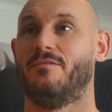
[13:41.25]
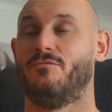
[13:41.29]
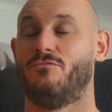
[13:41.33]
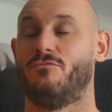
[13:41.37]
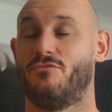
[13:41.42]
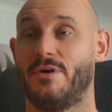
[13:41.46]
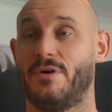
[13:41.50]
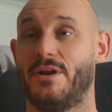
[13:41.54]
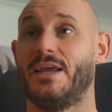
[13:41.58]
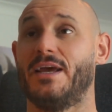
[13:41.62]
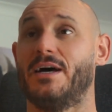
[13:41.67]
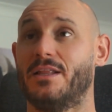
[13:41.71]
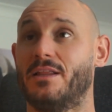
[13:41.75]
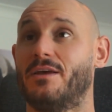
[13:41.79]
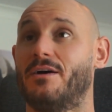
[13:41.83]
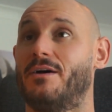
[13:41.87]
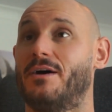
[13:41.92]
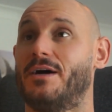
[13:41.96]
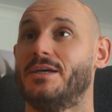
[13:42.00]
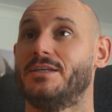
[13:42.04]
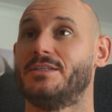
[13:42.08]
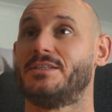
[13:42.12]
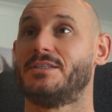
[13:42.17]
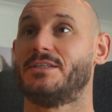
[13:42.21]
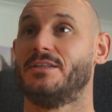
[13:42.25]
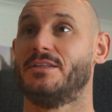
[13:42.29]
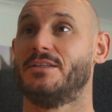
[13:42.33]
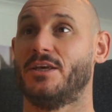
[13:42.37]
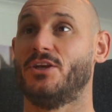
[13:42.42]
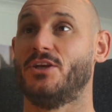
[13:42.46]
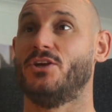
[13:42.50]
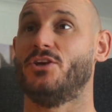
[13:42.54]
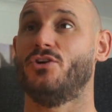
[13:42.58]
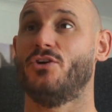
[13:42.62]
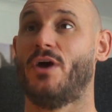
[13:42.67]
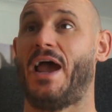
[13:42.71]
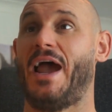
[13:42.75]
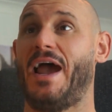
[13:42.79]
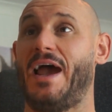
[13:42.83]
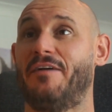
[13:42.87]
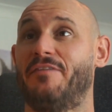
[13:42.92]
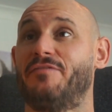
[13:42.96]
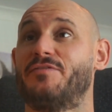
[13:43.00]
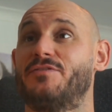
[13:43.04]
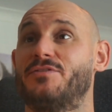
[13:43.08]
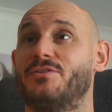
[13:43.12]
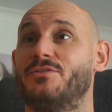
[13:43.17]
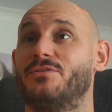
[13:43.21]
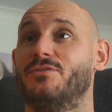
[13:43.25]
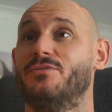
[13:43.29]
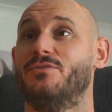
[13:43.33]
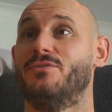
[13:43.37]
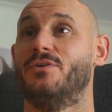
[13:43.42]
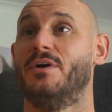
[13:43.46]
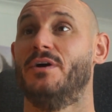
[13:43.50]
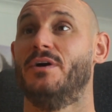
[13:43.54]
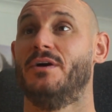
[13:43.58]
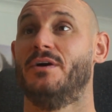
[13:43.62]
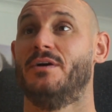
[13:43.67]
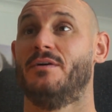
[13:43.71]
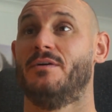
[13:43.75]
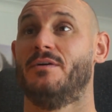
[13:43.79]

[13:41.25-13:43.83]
realize that you have to